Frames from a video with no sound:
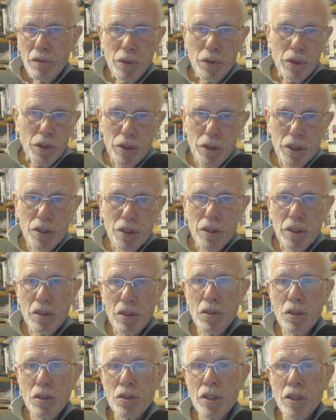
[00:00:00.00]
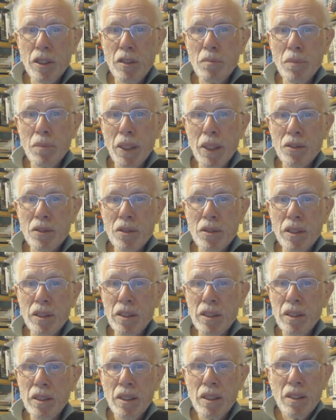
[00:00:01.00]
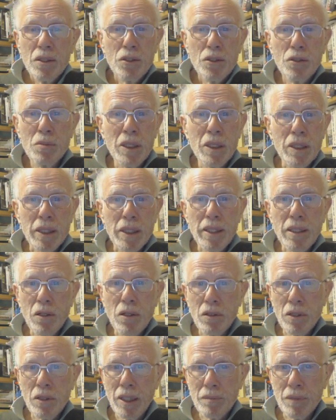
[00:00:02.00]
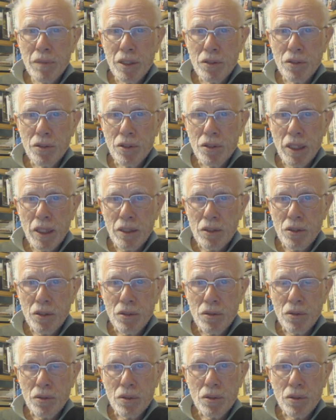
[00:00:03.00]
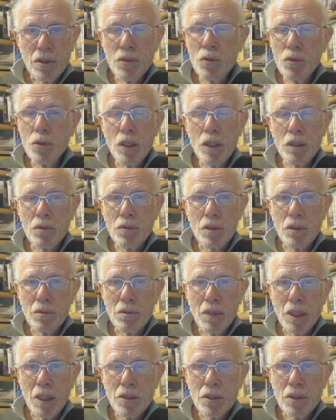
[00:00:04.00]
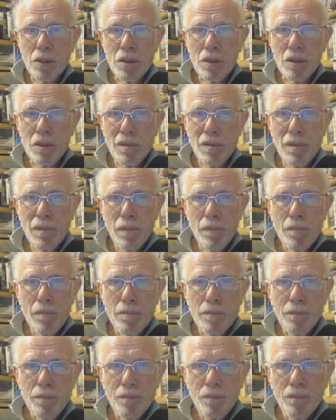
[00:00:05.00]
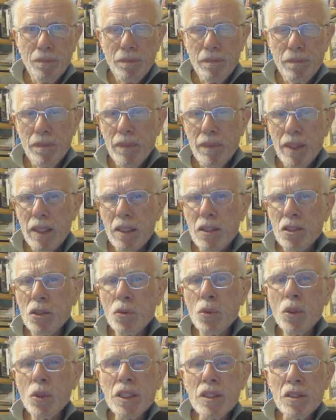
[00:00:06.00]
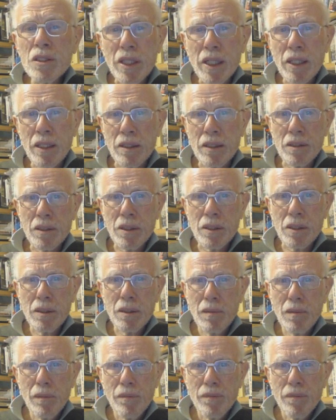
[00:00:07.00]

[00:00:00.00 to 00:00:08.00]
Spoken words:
If you increase the crossing capacity, you merely clog up these junctions, and you don't do much good. So what is the answer?